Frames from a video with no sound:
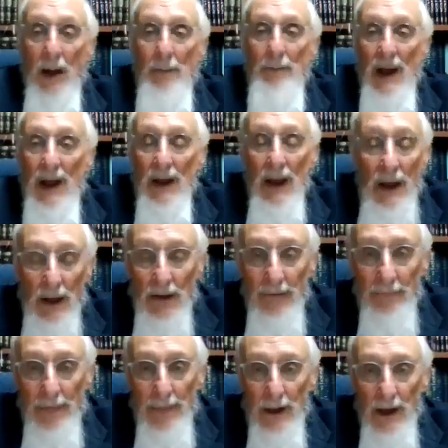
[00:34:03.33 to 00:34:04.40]
A malach
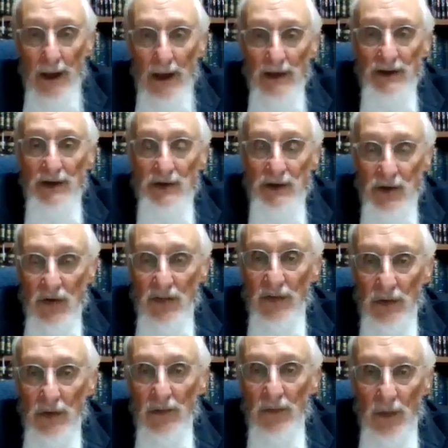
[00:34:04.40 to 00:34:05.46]
is a
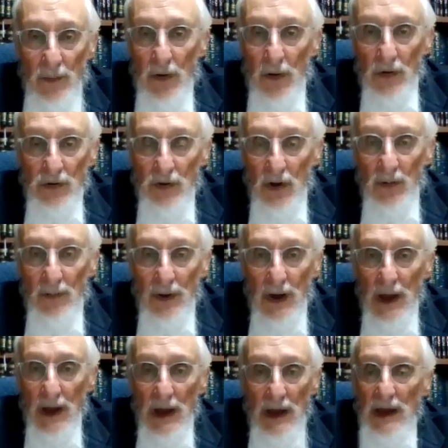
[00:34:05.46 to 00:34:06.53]
servant of the Rebbeinu Shalom.
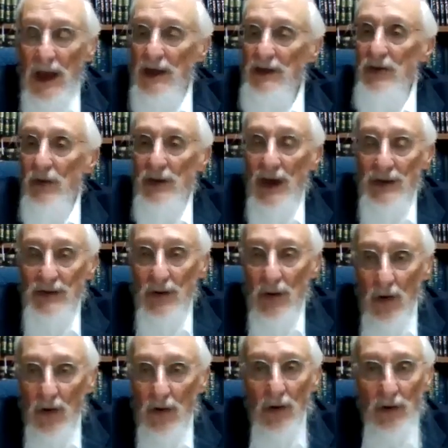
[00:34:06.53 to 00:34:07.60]
He has no
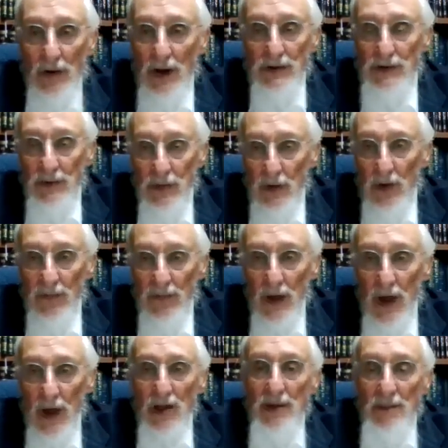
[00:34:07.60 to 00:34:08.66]
Yetzer Hara or Yetzer Tov.
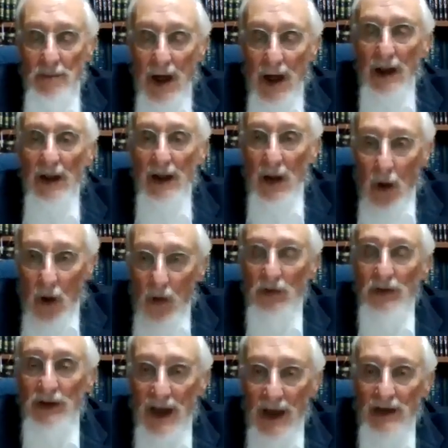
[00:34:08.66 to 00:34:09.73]
The Malach
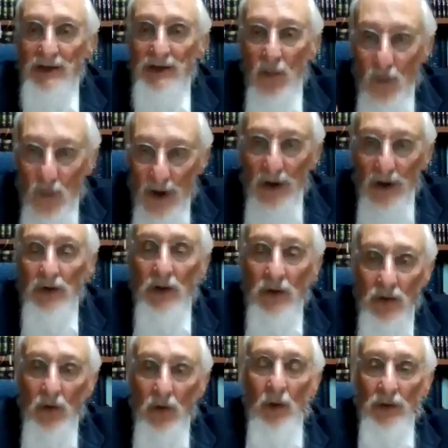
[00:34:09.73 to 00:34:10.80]
only has the will to
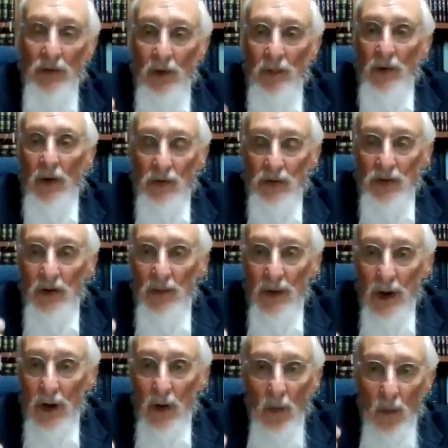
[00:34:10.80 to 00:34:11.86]
do what the Rebbeinu Shalom
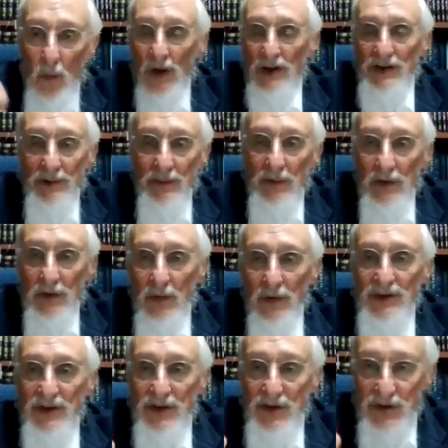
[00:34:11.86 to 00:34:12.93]
wants him to do.
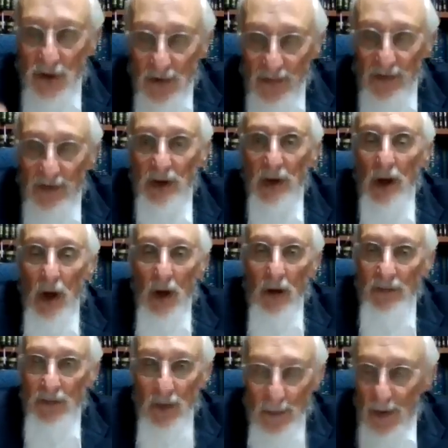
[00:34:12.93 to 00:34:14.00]
He's a servant
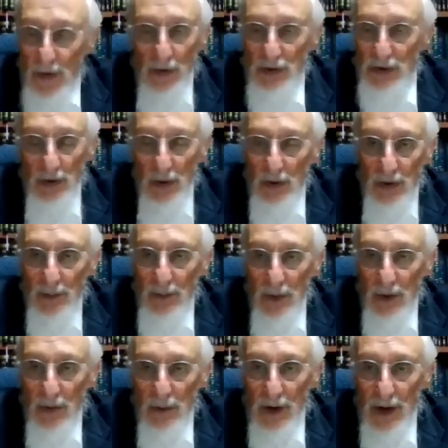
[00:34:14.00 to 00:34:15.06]
of the Rebbeinu Shalom,
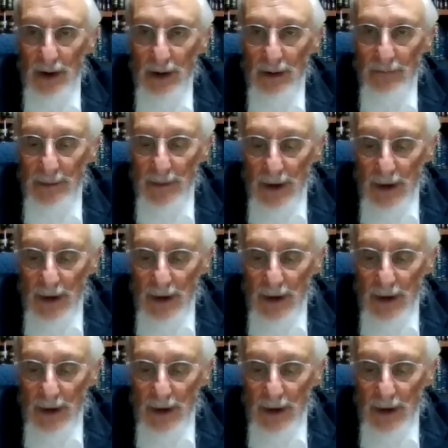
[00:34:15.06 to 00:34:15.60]
right?